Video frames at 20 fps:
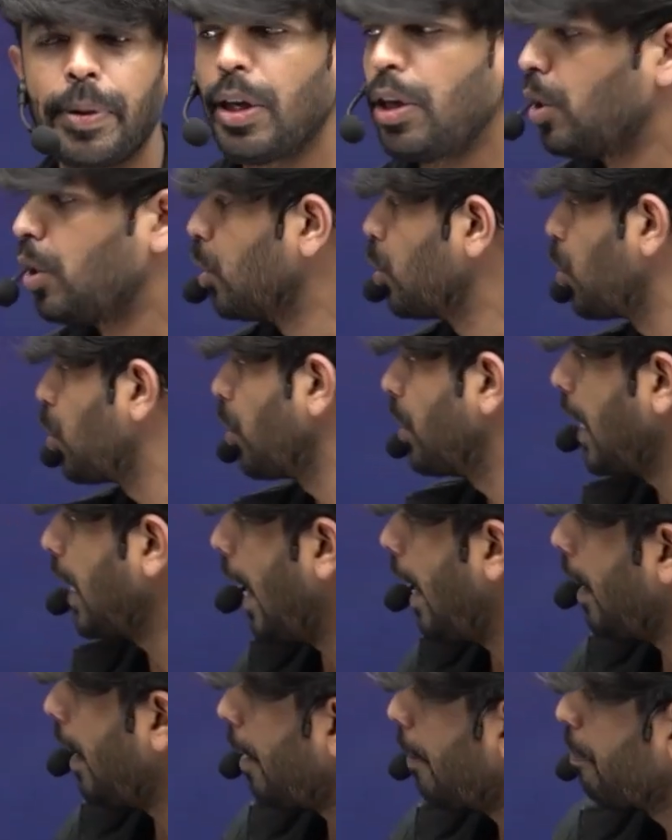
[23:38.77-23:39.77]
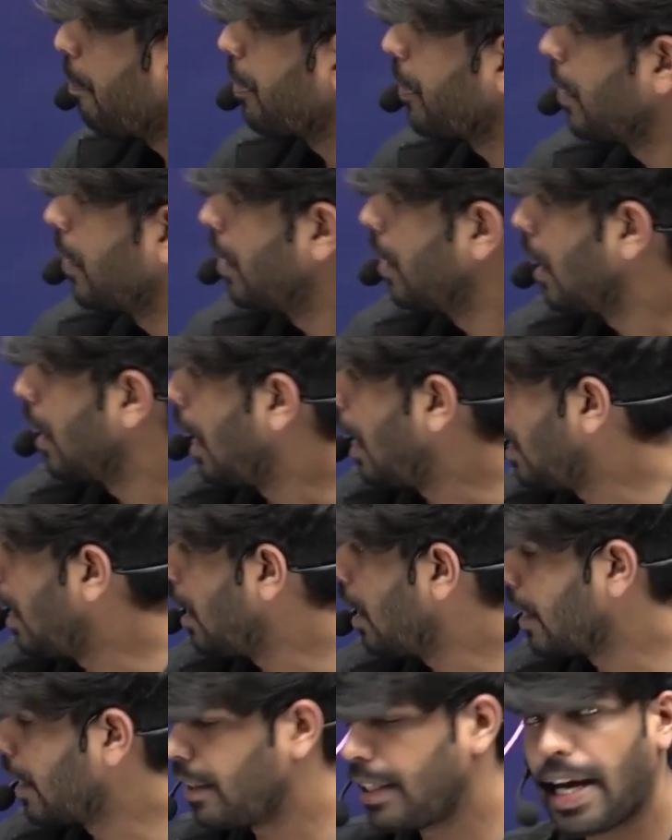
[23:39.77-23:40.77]
So there
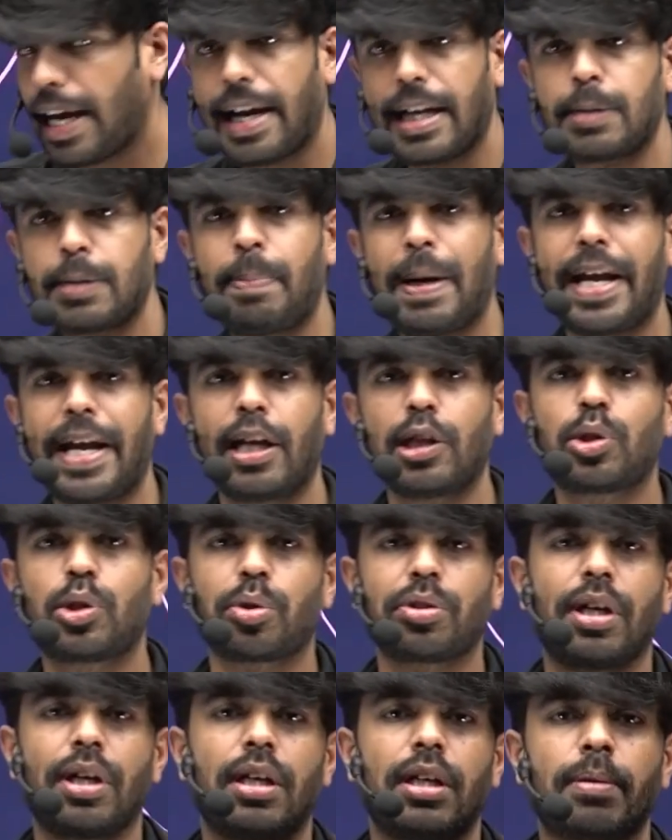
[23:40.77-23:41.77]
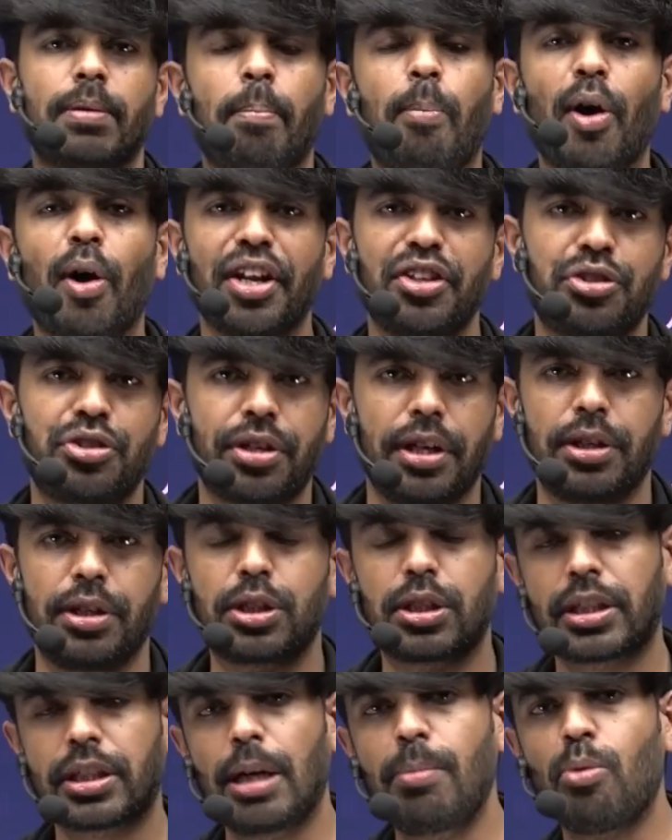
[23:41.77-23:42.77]
they are respiring through the body skin
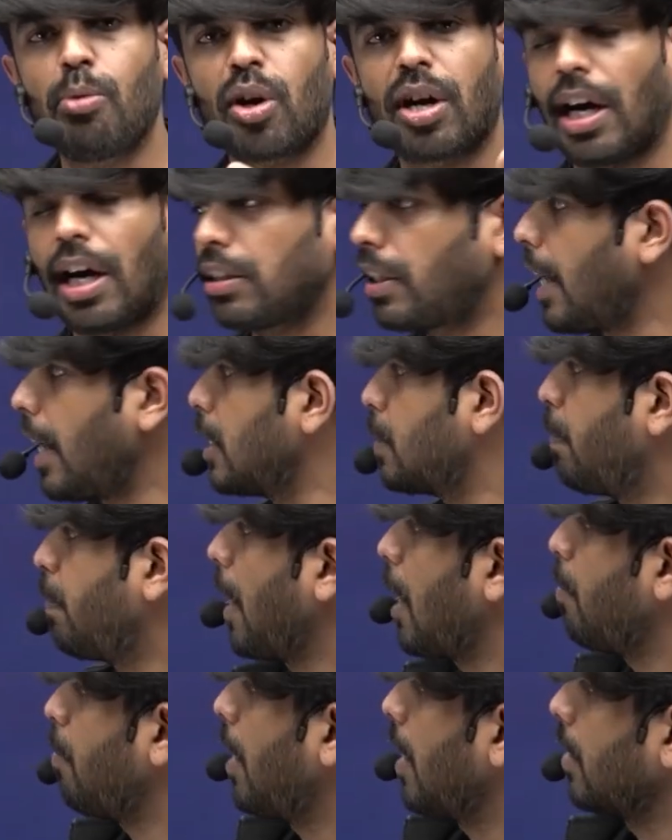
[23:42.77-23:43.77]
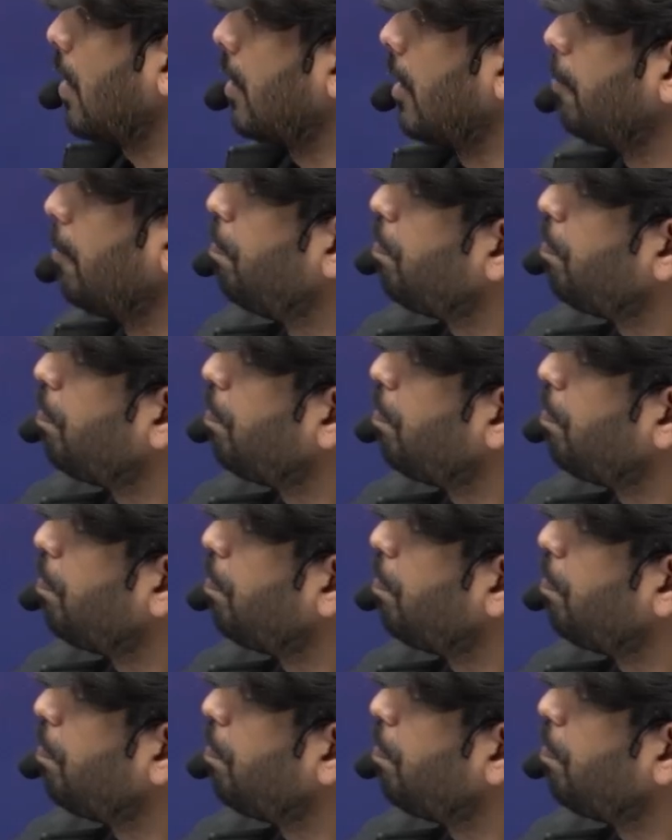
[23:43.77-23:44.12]
mukanta respire madutte.